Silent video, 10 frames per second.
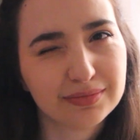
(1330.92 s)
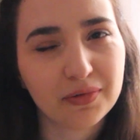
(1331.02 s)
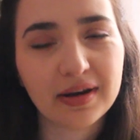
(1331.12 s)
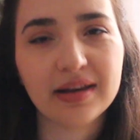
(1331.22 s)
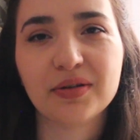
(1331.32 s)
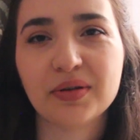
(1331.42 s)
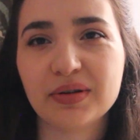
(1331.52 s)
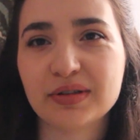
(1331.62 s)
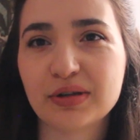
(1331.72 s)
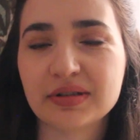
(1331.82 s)
really
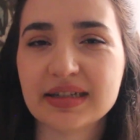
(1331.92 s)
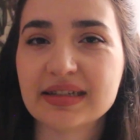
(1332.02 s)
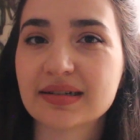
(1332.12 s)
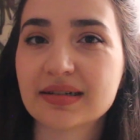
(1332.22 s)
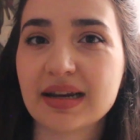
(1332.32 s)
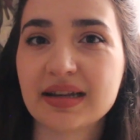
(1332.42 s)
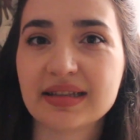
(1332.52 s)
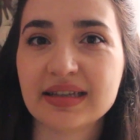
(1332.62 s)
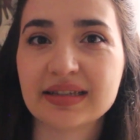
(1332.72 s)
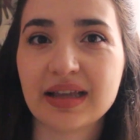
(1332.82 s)
good on the internet
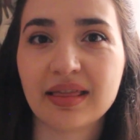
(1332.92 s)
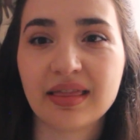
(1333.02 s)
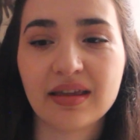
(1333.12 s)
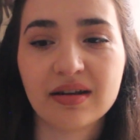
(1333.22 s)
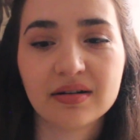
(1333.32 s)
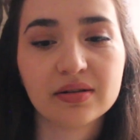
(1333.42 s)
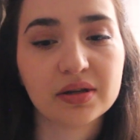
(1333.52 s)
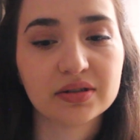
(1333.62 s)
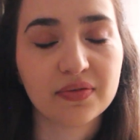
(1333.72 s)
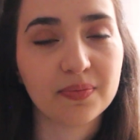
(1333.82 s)
is that there are a
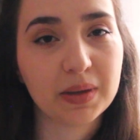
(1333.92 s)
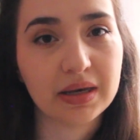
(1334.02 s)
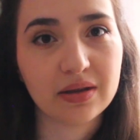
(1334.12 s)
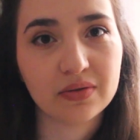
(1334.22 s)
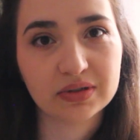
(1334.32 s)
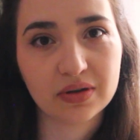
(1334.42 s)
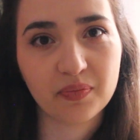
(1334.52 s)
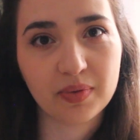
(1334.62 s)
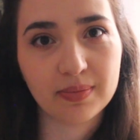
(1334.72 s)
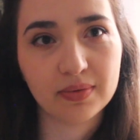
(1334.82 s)
lot of videos of
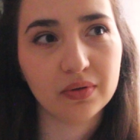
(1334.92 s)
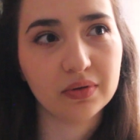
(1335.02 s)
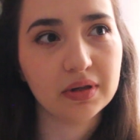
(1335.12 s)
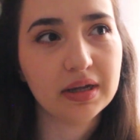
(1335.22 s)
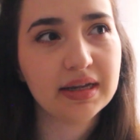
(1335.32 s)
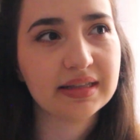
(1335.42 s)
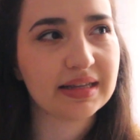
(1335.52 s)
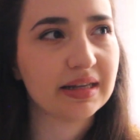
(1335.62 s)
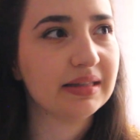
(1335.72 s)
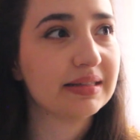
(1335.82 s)
people
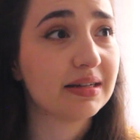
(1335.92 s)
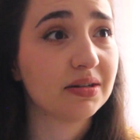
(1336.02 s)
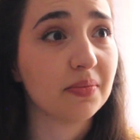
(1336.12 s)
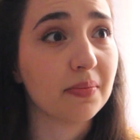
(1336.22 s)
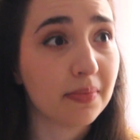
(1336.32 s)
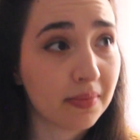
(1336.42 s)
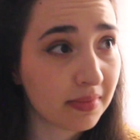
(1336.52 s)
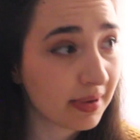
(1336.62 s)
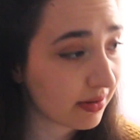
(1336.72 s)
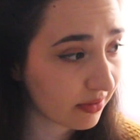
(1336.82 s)
telling their
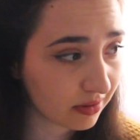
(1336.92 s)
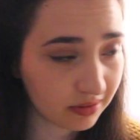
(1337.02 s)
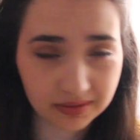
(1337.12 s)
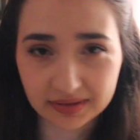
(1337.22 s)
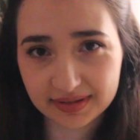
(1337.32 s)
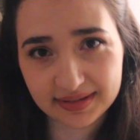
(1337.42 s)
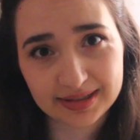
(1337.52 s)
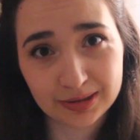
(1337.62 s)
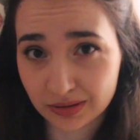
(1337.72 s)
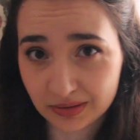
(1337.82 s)
miracle
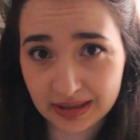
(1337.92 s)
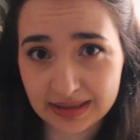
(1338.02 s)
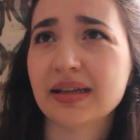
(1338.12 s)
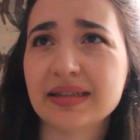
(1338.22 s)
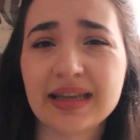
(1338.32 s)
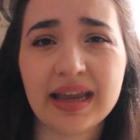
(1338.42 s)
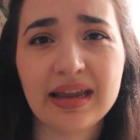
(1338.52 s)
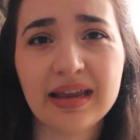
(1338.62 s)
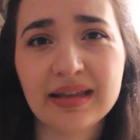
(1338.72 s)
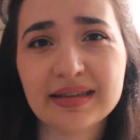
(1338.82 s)
stories, that
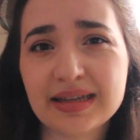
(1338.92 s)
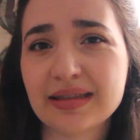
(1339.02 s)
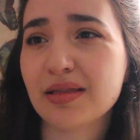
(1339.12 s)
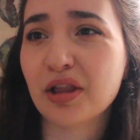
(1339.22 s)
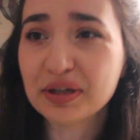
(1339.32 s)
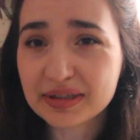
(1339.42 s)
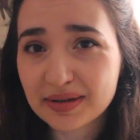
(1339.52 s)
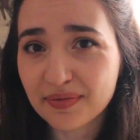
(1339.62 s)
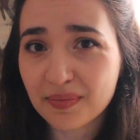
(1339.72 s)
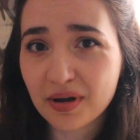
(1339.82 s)
they did lots
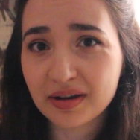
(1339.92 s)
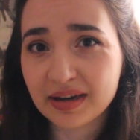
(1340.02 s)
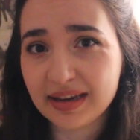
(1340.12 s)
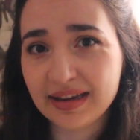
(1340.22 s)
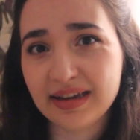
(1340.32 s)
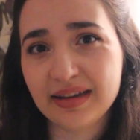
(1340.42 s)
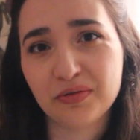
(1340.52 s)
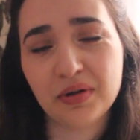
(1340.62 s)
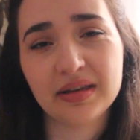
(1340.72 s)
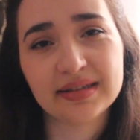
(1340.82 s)
of money
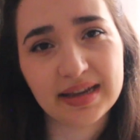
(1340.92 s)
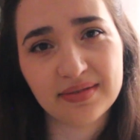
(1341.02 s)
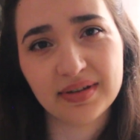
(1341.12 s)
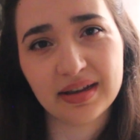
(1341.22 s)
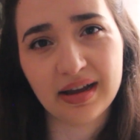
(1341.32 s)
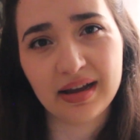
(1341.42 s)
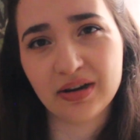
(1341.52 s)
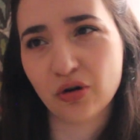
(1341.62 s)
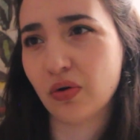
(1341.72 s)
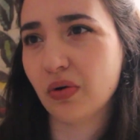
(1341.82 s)
when they
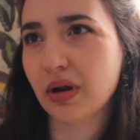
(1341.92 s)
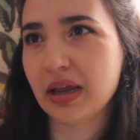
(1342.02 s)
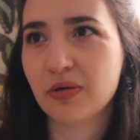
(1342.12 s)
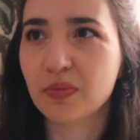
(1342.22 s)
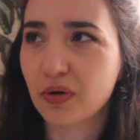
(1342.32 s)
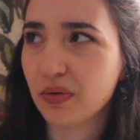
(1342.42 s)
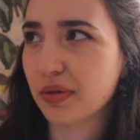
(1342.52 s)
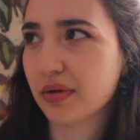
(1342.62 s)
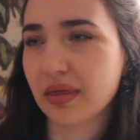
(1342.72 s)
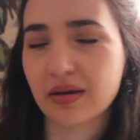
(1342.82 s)
began, or in a
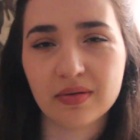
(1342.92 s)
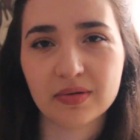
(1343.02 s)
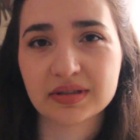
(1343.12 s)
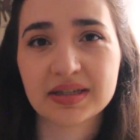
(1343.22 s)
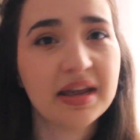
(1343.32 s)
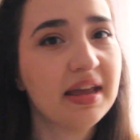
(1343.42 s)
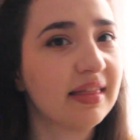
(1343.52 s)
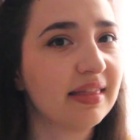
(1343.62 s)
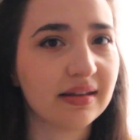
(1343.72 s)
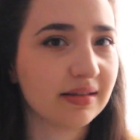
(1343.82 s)
month, in 3 months.
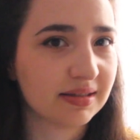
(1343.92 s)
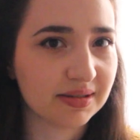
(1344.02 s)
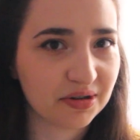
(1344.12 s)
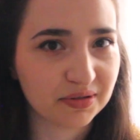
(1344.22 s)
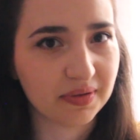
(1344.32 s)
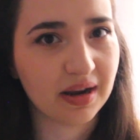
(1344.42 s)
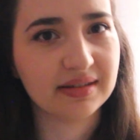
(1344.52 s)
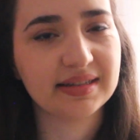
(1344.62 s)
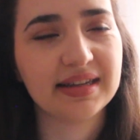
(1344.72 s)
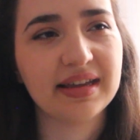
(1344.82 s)
That is not
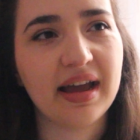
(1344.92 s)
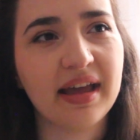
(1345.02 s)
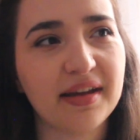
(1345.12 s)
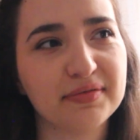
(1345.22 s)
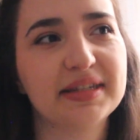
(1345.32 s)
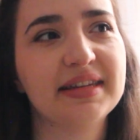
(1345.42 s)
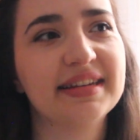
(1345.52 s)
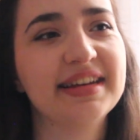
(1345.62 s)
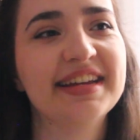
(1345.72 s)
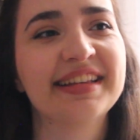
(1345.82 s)
reality. I have
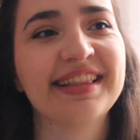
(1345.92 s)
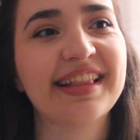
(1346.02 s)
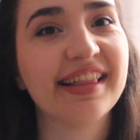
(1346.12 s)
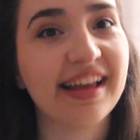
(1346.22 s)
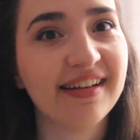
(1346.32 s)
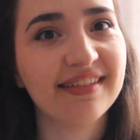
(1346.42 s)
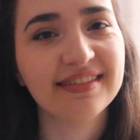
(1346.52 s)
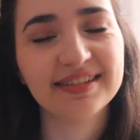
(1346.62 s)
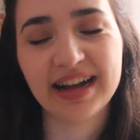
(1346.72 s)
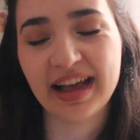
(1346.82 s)
seen it
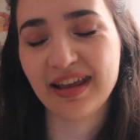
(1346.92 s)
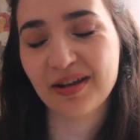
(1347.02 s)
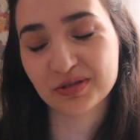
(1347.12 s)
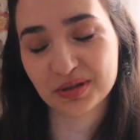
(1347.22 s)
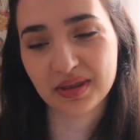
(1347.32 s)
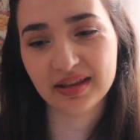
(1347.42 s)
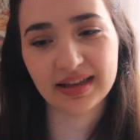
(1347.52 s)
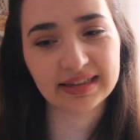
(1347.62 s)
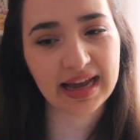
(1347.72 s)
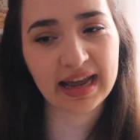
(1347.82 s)
now. I also think
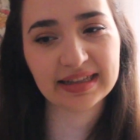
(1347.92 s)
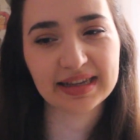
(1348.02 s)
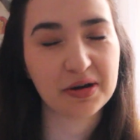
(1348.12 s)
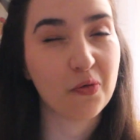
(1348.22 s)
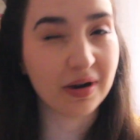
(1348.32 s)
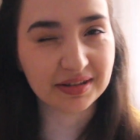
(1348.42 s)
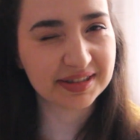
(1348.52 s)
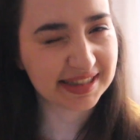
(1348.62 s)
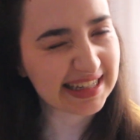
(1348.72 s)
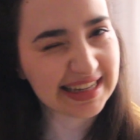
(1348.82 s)
that I didn't want to
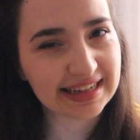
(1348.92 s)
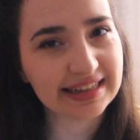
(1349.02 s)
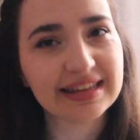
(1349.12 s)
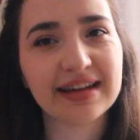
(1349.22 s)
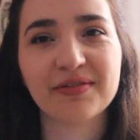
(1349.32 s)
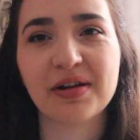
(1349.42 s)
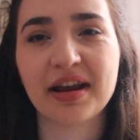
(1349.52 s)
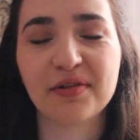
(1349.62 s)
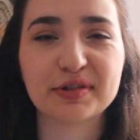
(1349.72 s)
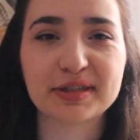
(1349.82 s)
see it when
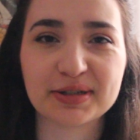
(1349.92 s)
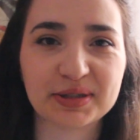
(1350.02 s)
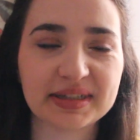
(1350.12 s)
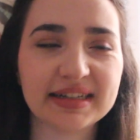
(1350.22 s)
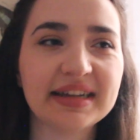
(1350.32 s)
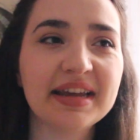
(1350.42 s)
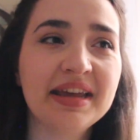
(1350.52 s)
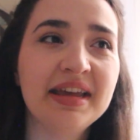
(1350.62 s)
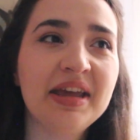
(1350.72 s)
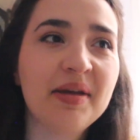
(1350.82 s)
I was starting,
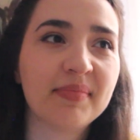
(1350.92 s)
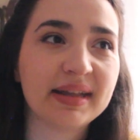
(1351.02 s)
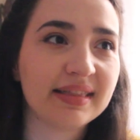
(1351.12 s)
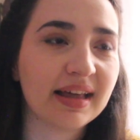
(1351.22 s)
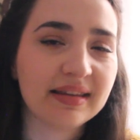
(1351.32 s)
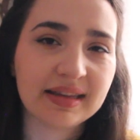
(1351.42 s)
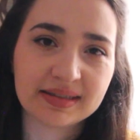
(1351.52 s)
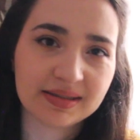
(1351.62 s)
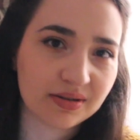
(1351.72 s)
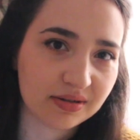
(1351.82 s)
but that
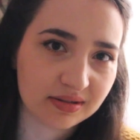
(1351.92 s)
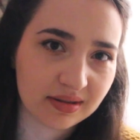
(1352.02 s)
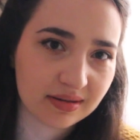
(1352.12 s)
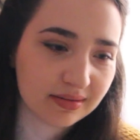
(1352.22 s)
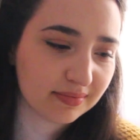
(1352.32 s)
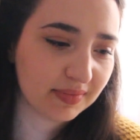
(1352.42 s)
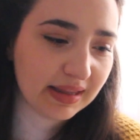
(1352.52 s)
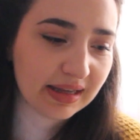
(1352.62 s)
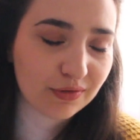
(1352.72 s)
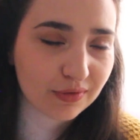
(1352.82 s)
is not
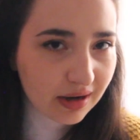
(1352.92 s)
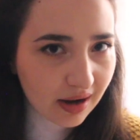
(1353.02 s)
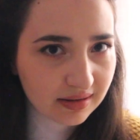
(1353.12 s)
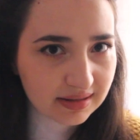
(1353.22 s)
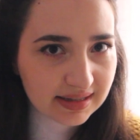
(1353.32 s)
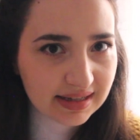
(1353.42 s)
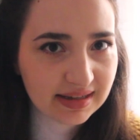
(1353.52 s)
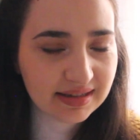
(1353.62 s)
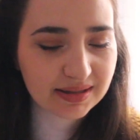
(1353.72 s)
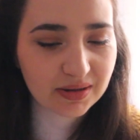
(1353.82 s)
the
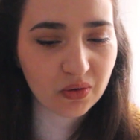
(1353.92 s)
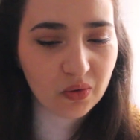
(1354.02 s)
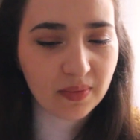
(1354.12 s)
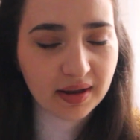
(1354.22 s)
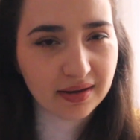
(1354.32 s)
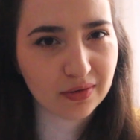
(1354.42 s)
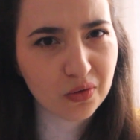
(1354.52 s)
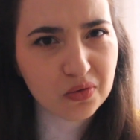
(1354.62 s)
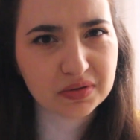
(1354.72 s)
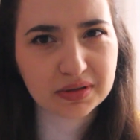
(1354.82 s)
reality. So my
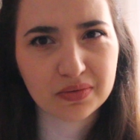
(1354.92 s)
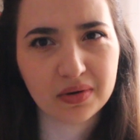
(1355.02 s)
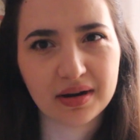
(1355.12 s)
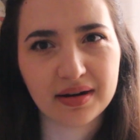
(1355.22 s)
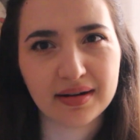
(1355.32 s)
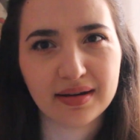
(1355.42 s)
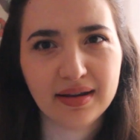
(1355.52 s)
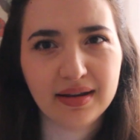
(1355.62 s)
goals were